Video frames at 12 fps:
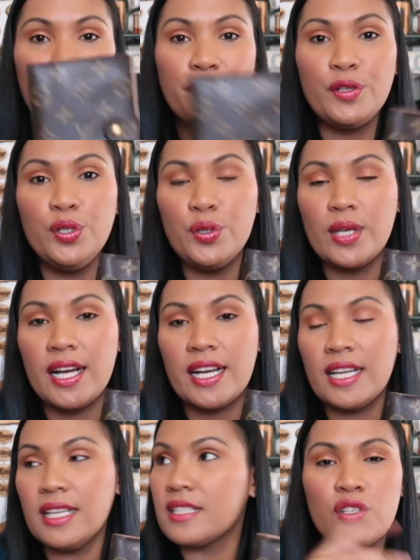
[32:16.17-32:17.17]
for you
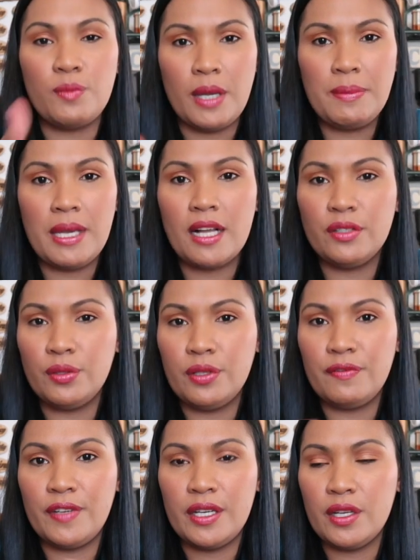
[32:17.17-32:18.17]
guys. So maybe I'll do
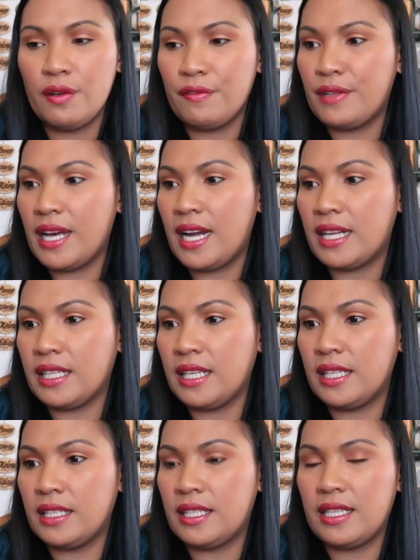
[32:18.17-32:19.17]
the video of that
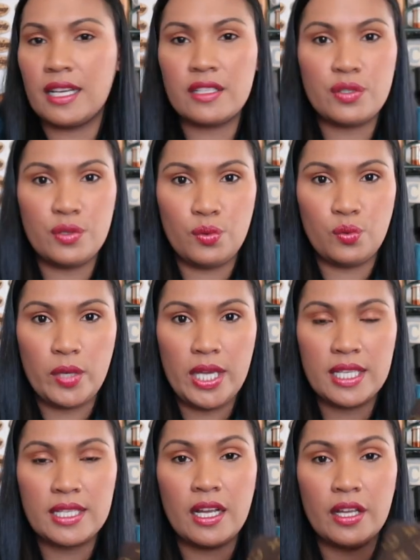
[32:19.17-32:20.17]
in the next 2
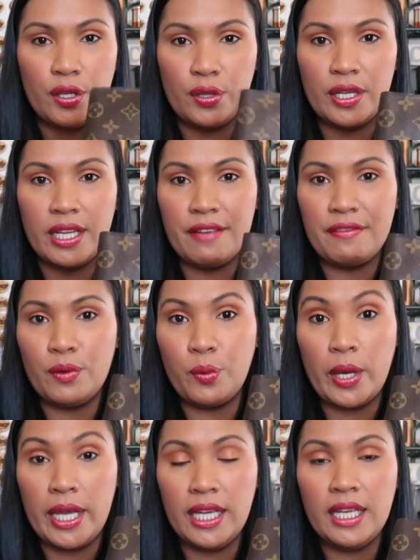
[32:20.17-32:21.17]
weeks, another
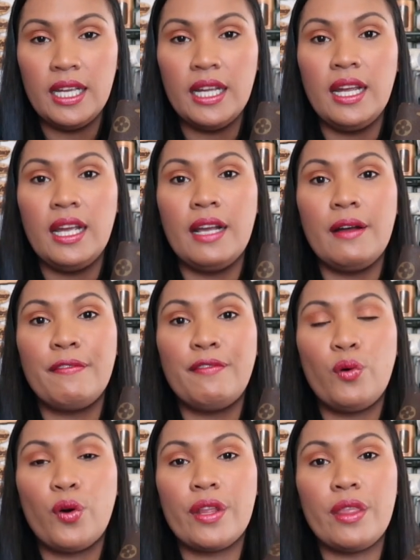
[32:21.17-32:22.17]
giveaway
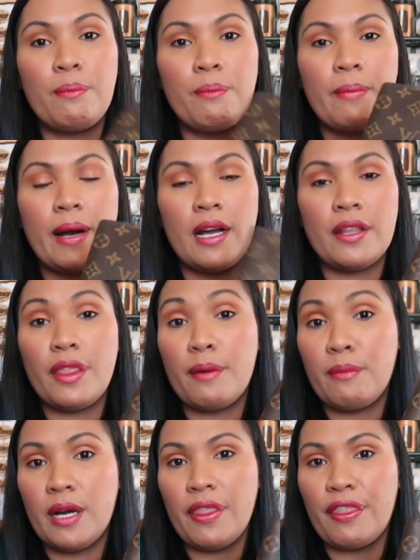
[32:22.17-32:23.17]
for the
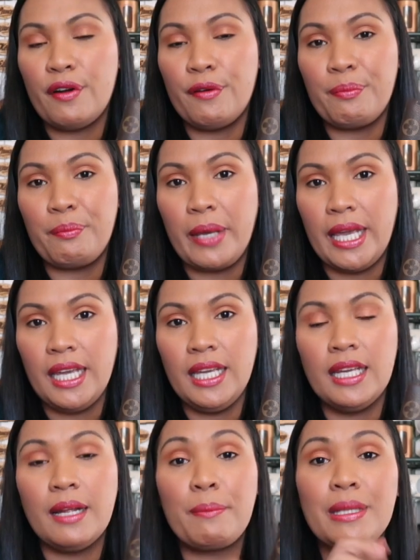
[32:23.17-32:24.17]
month of
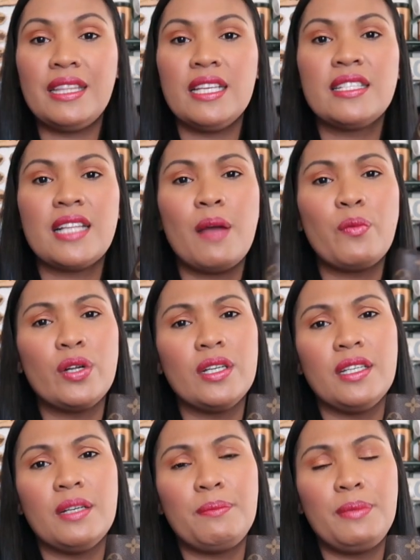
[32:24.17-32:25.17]
May. But this time we're
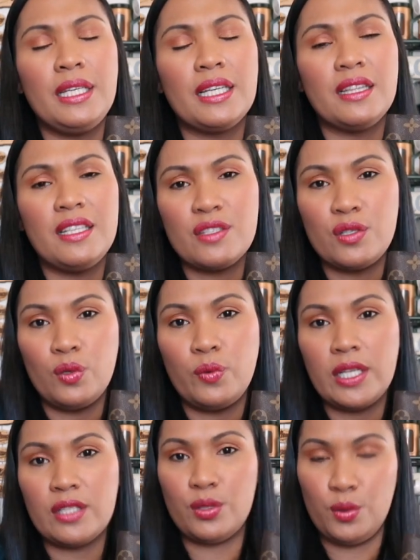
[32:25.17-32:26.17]
gonna be at least
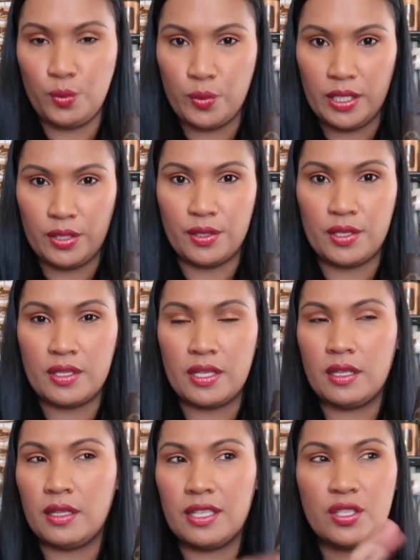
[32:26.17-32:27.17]
doing 2 winners.
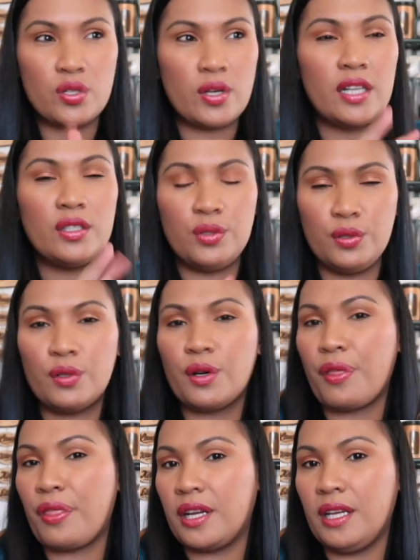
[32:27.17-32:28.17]
Let's try 2
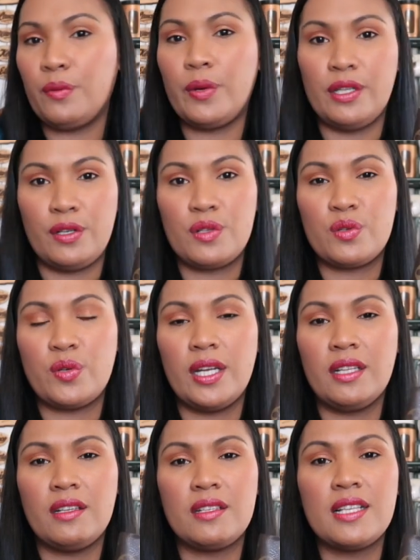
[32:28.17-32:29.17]
or 3 winners,
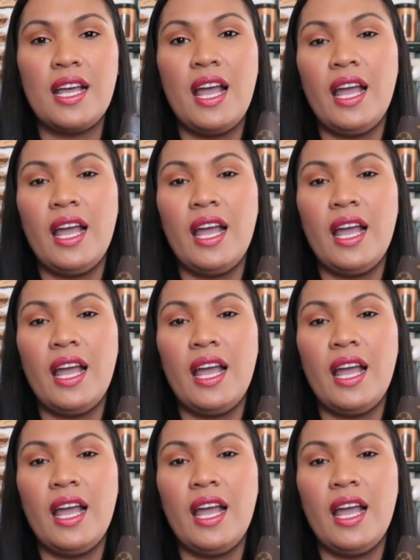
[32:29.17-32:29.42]
right? Because